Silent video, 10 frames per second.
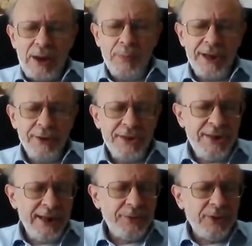We're going to
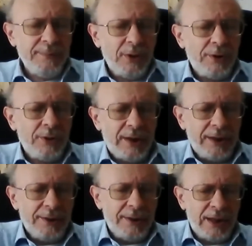take the Gemara